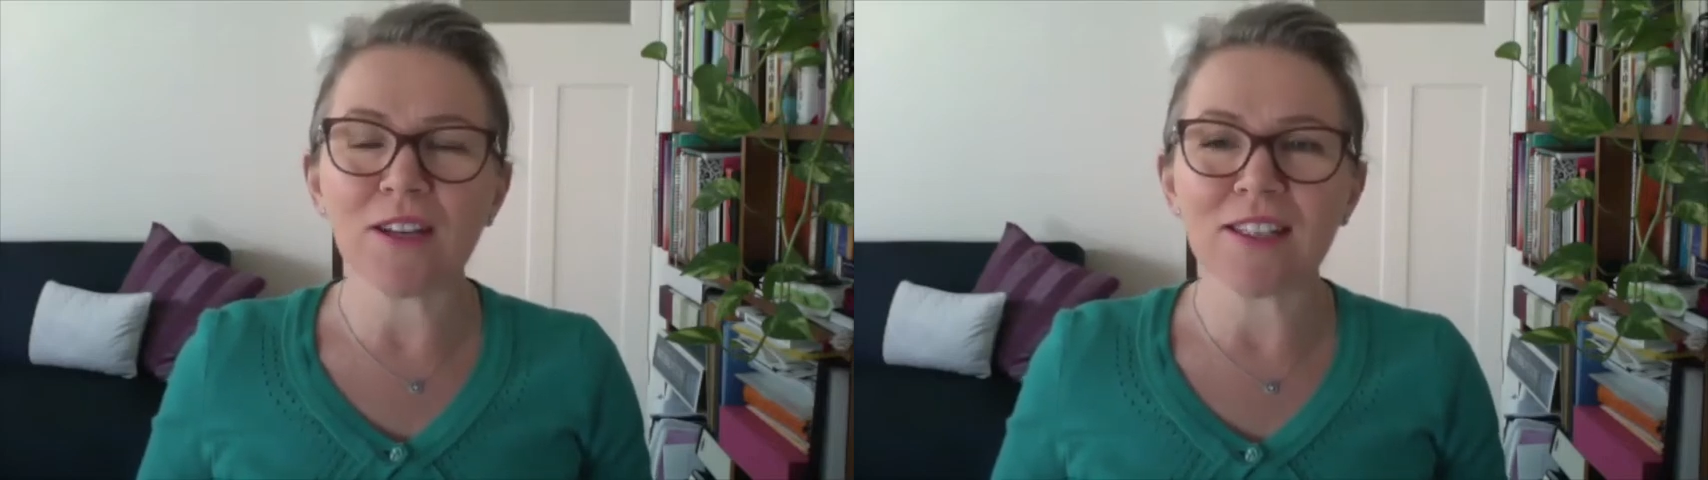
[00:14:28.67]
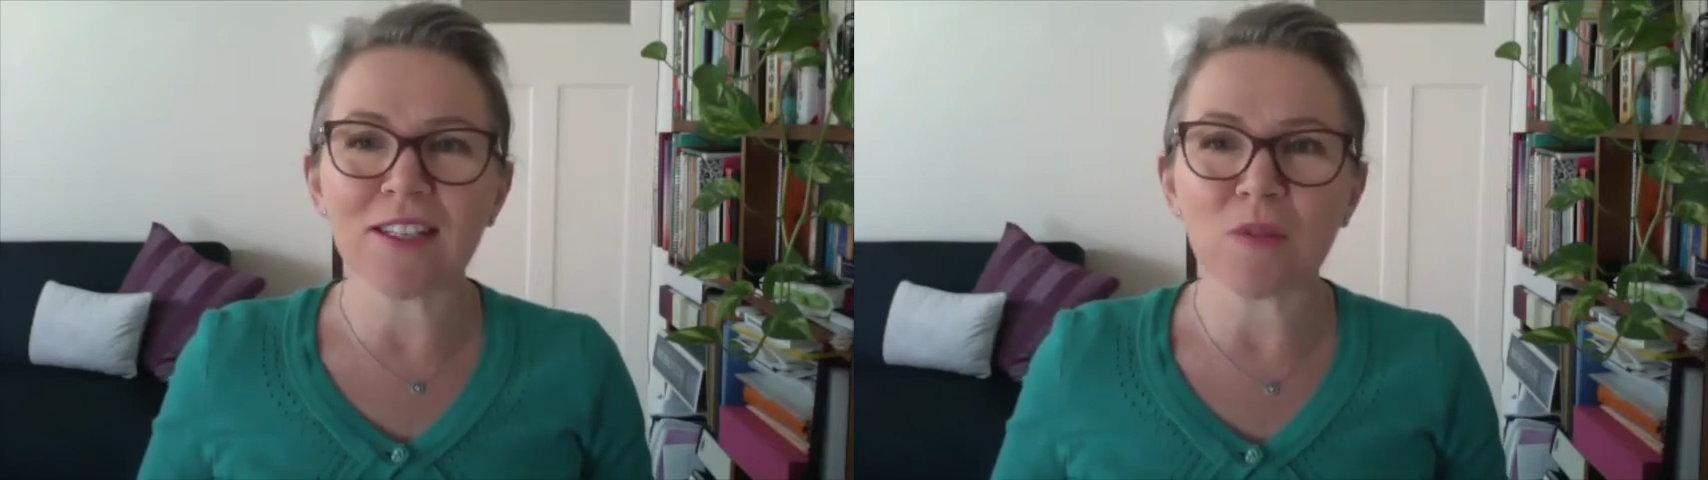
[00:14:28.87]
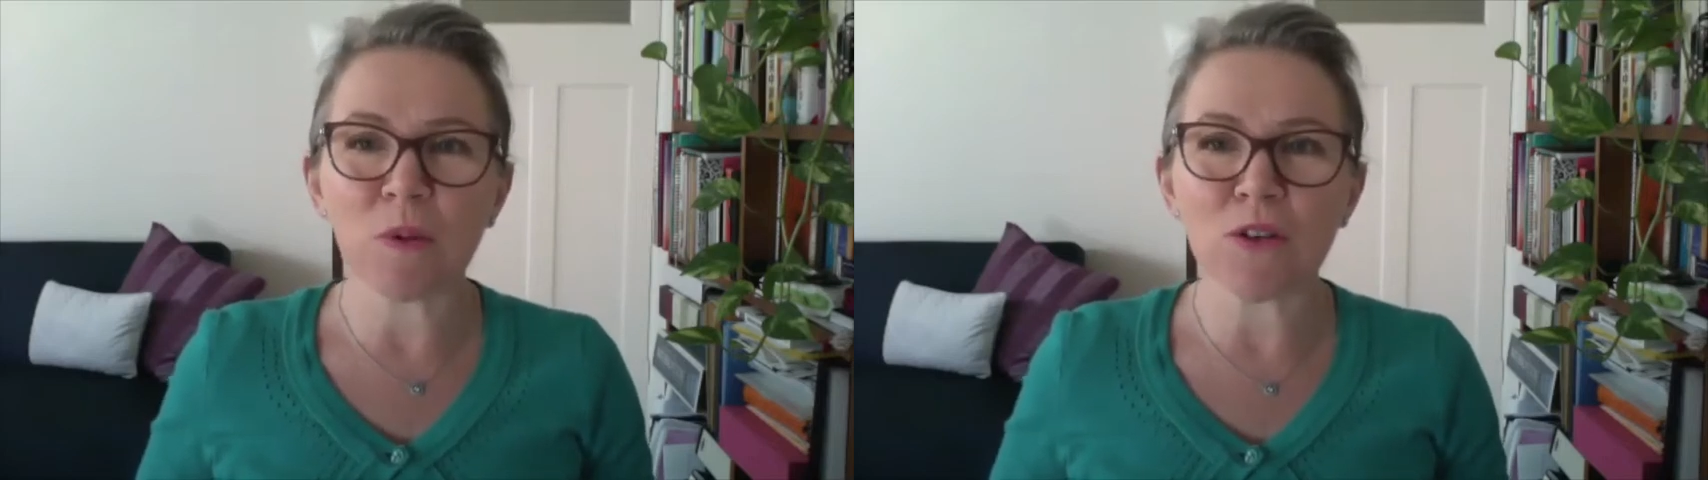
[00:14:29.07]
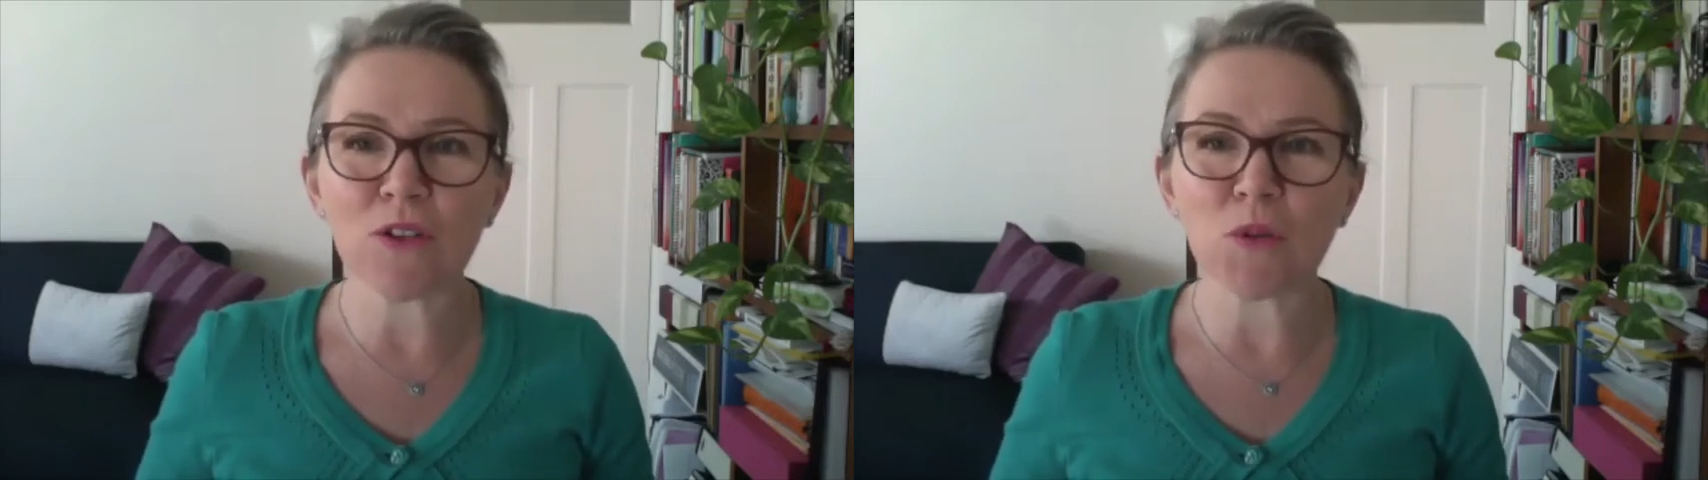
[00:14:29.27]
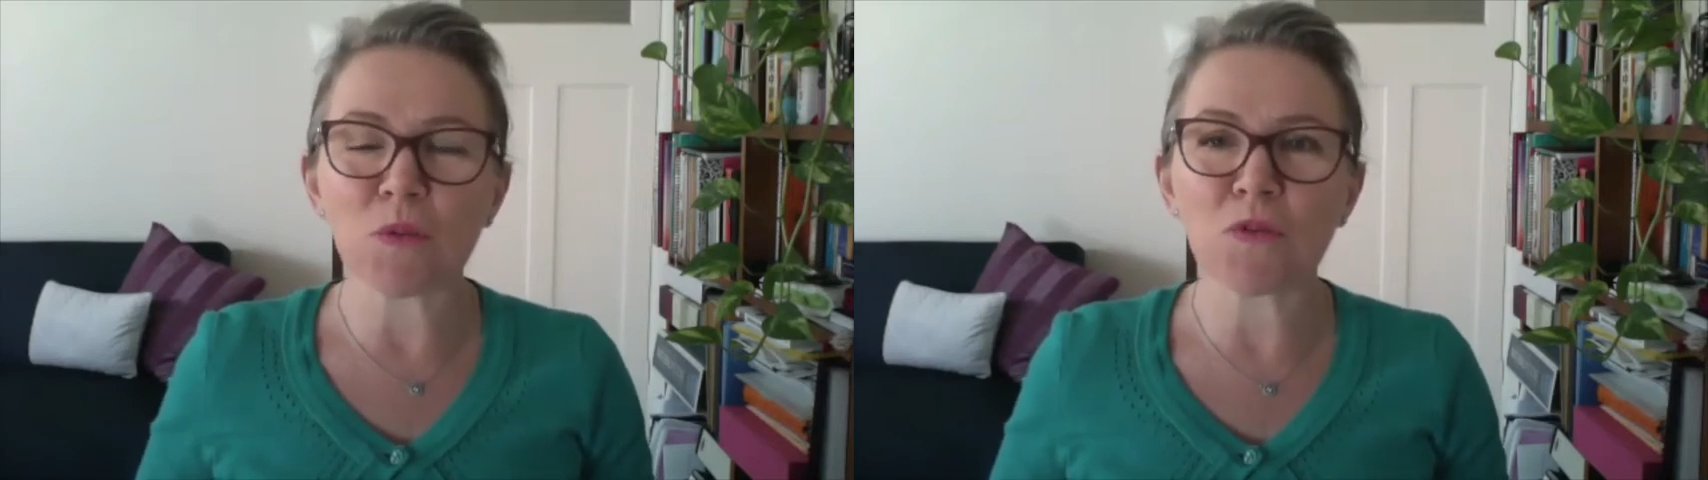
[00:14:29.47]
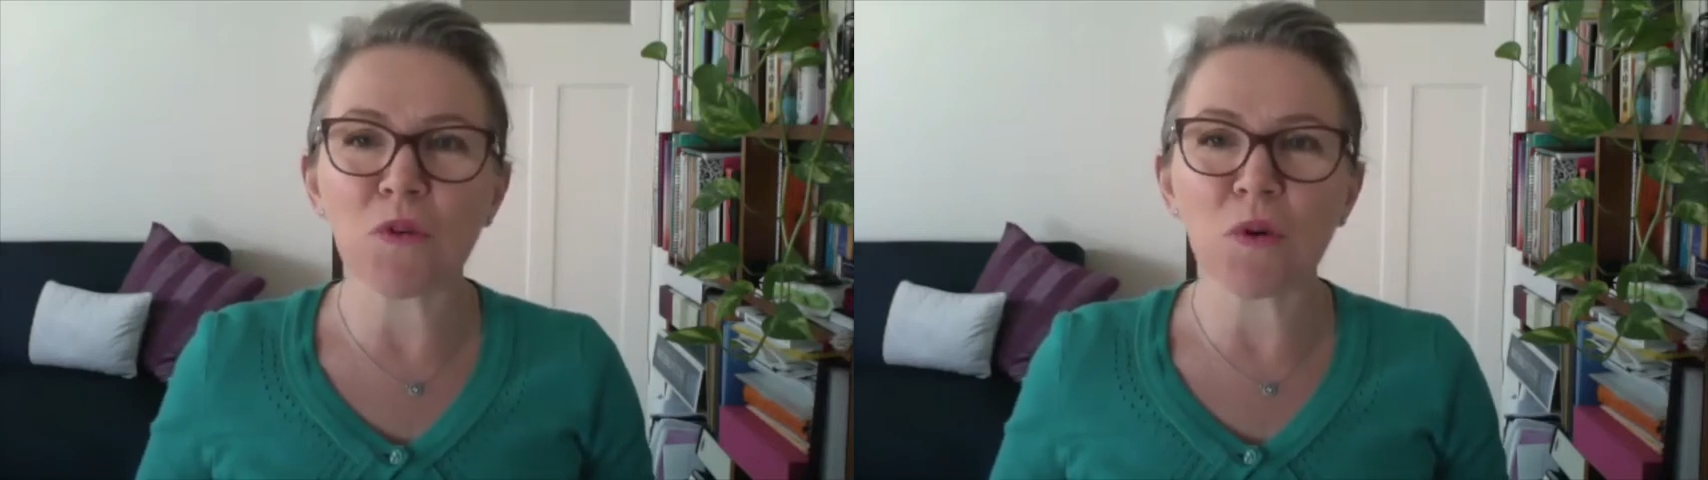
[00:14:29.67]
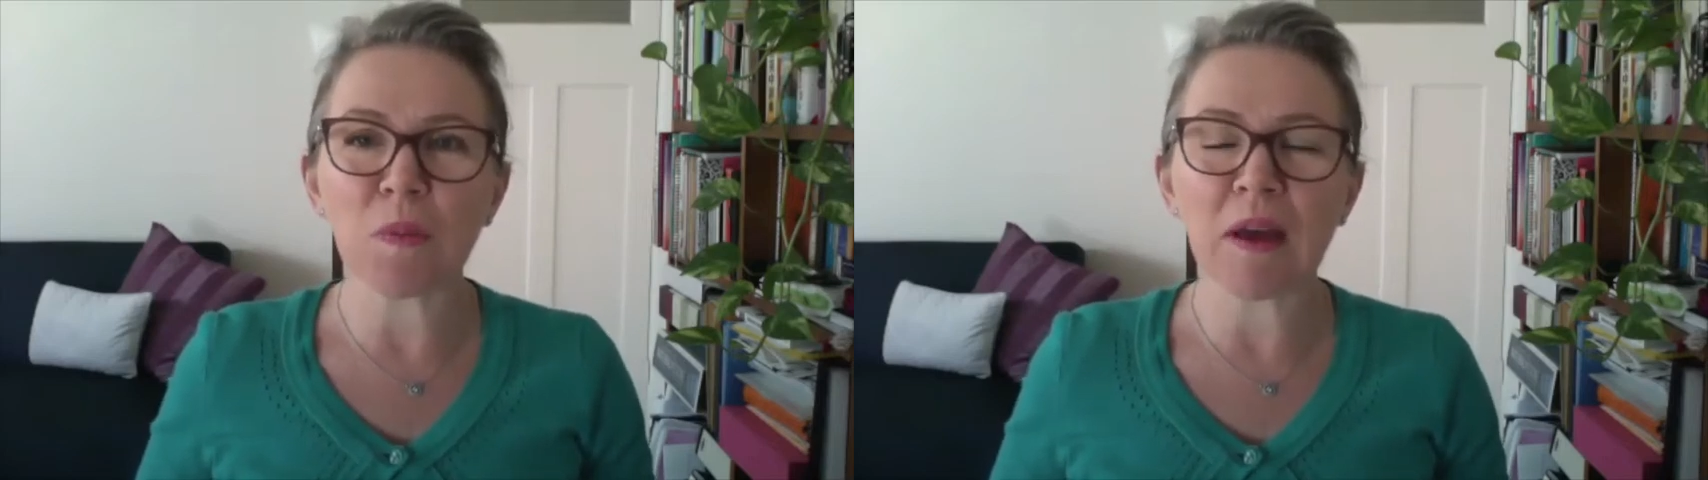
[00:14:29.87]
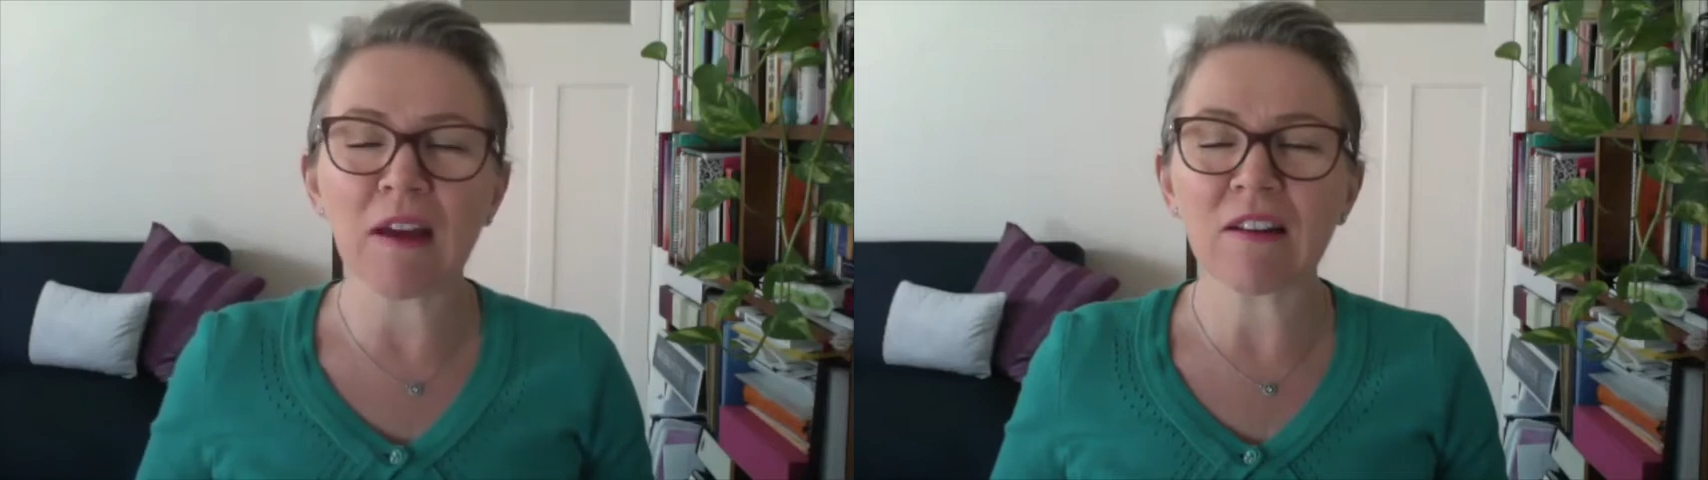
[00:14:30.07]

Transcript: as I spoke to before, about